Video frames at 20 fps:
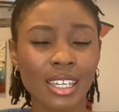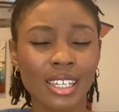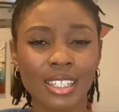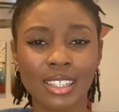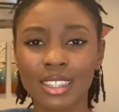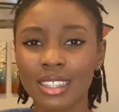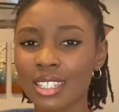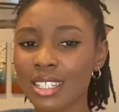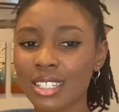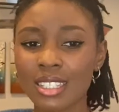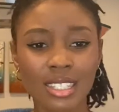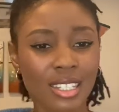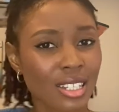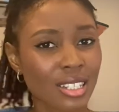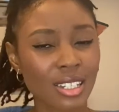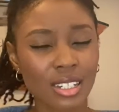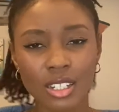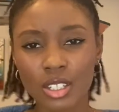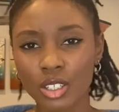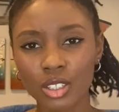
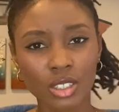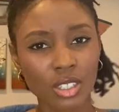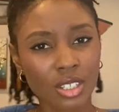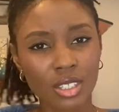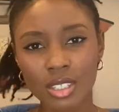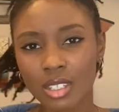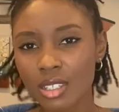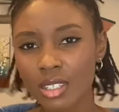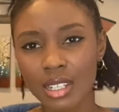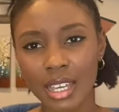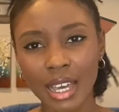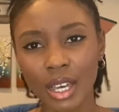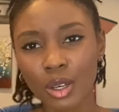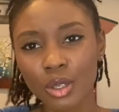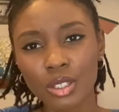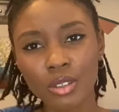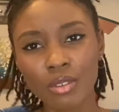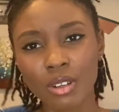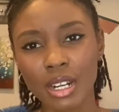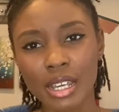isn't a
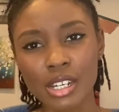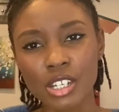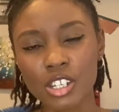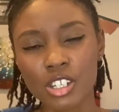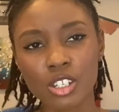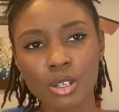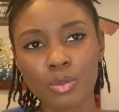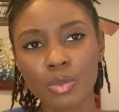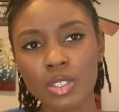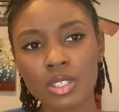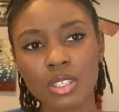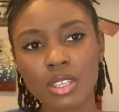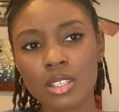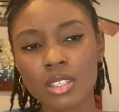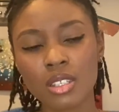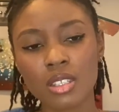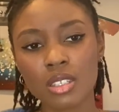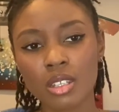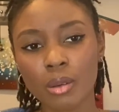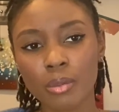healthy relationship. This
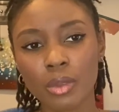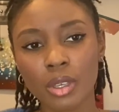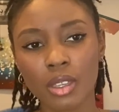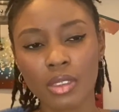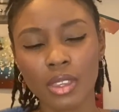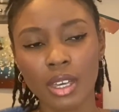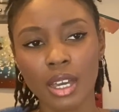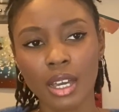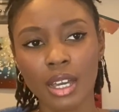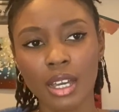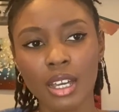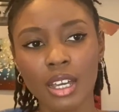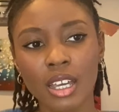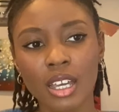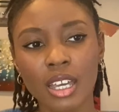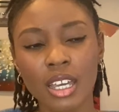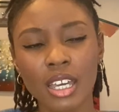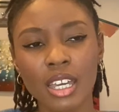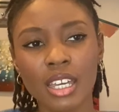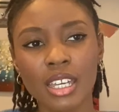isn't something that
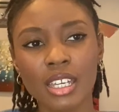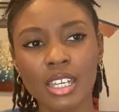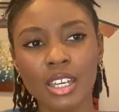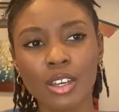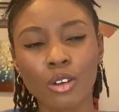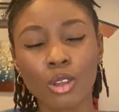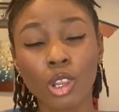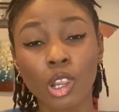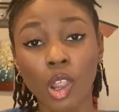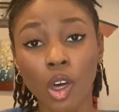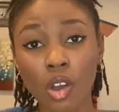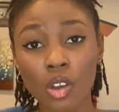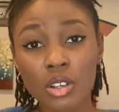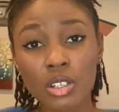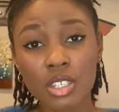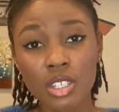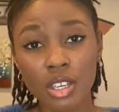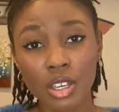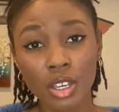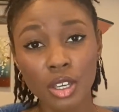long
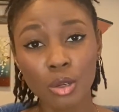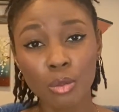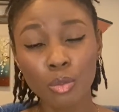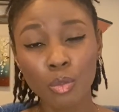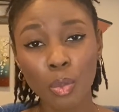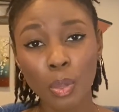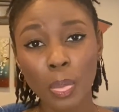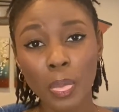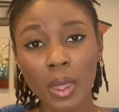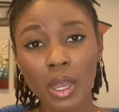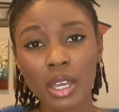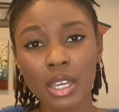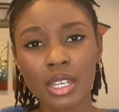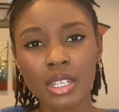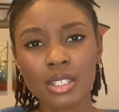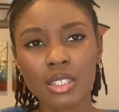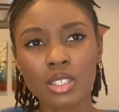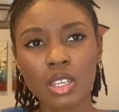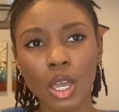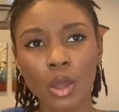term
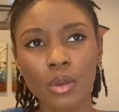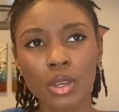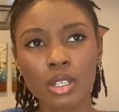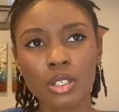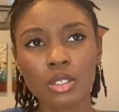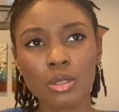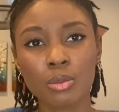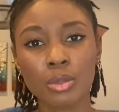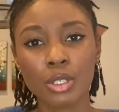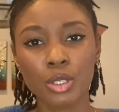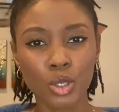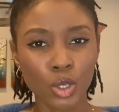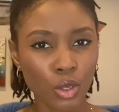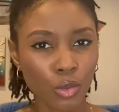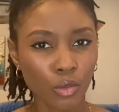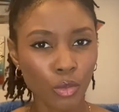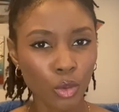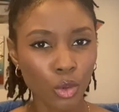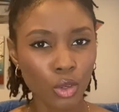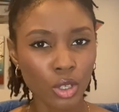is going to be good
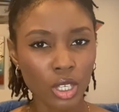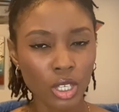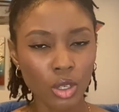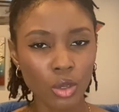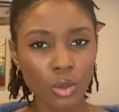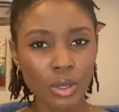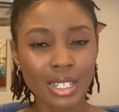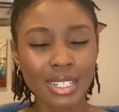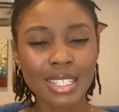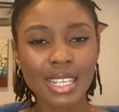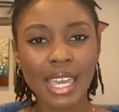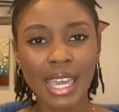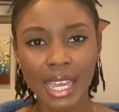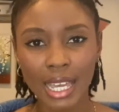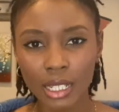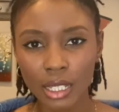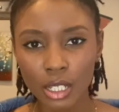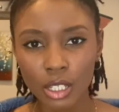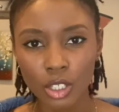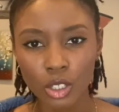for you. It's
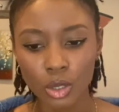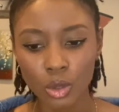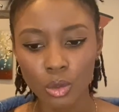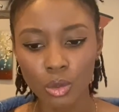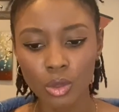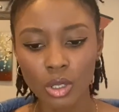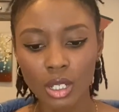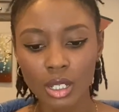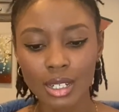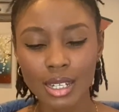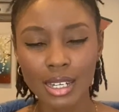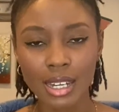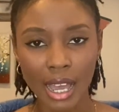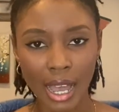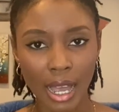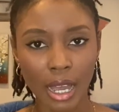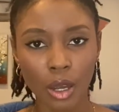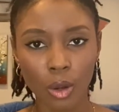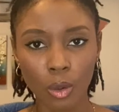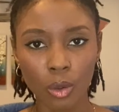killing you
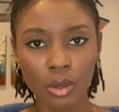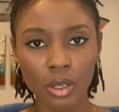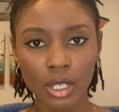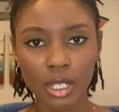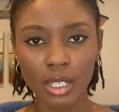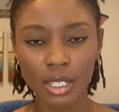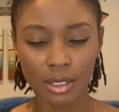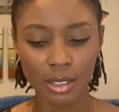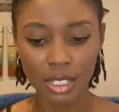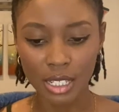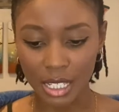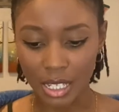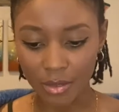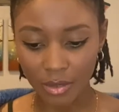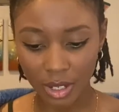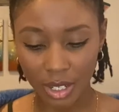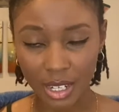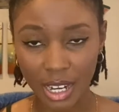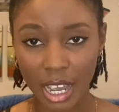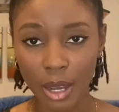now, and
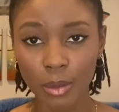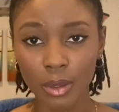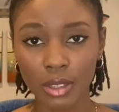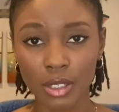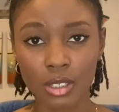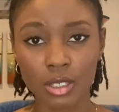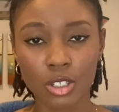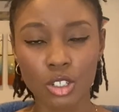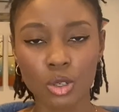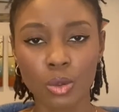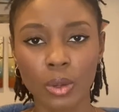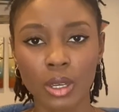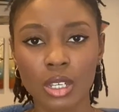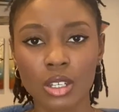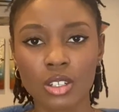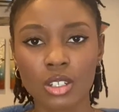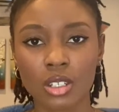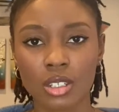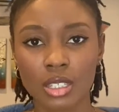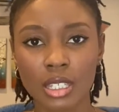even now in the
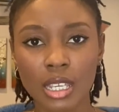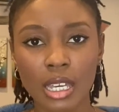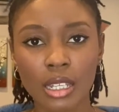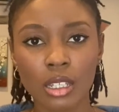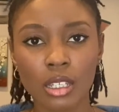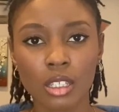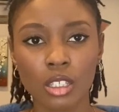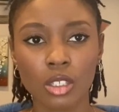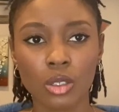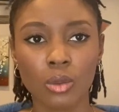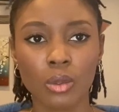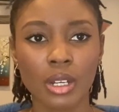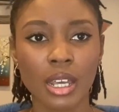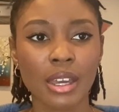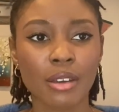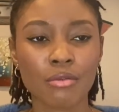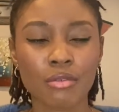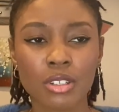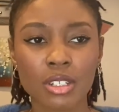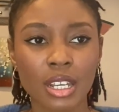situation is killing you. And
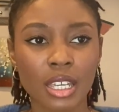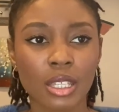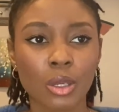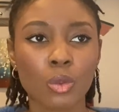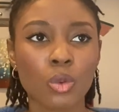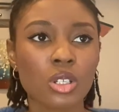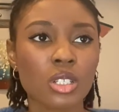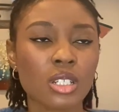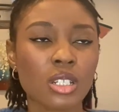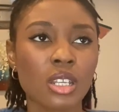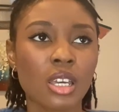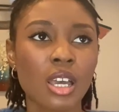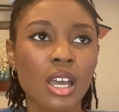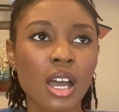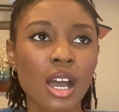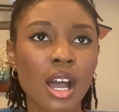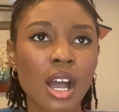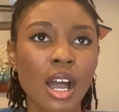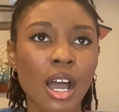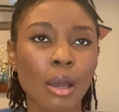every day there
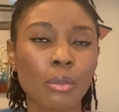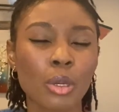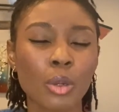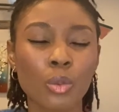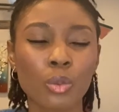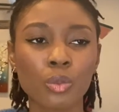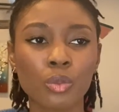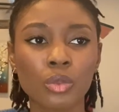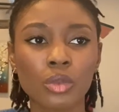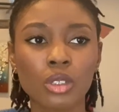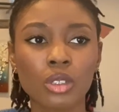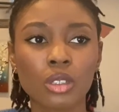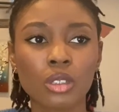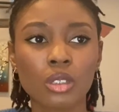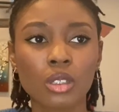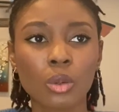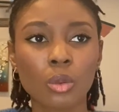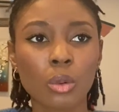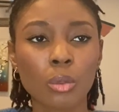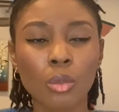
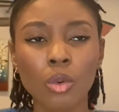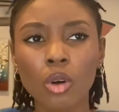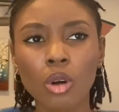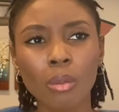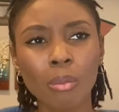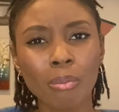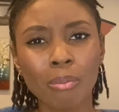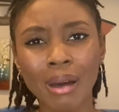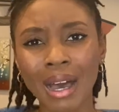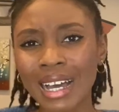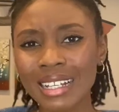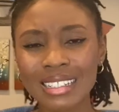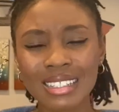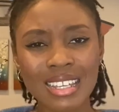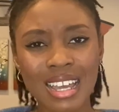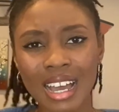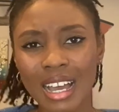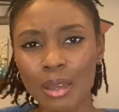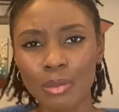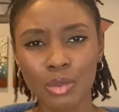were more bad
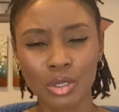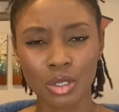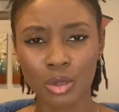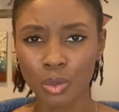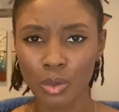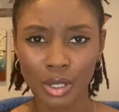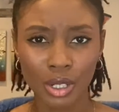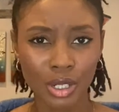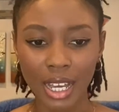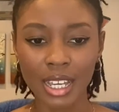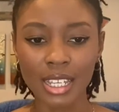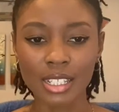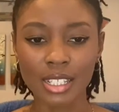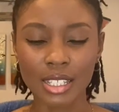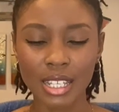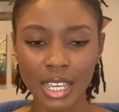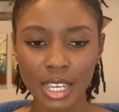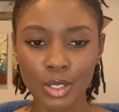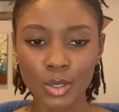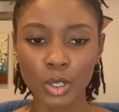times of the work.
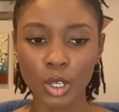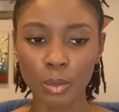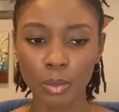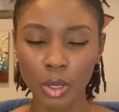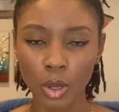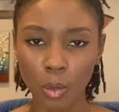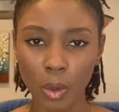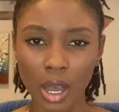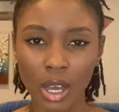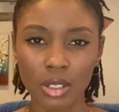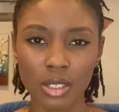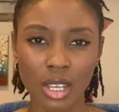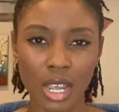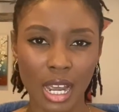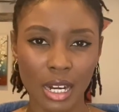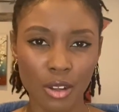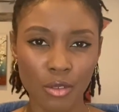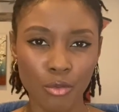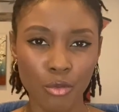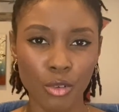It took me a while to
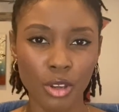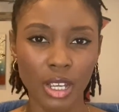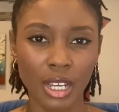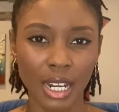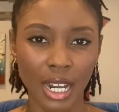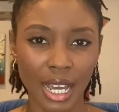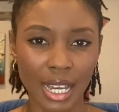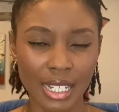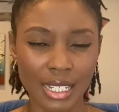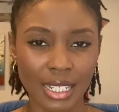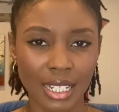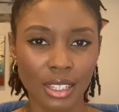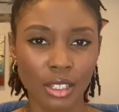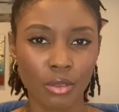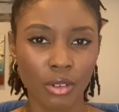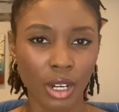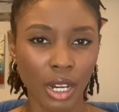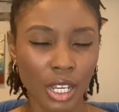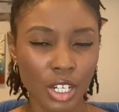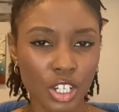kind of realize that the
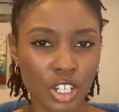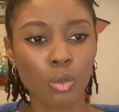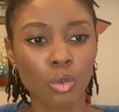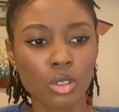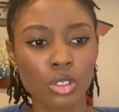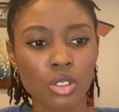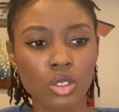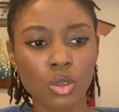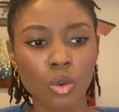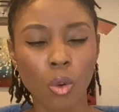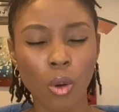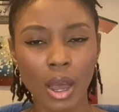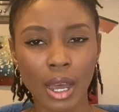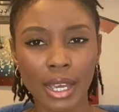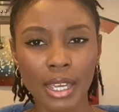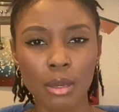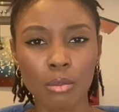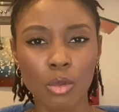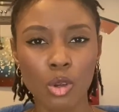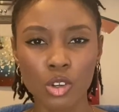relationship was quite
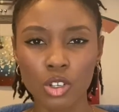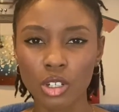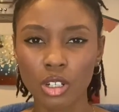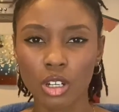emotionally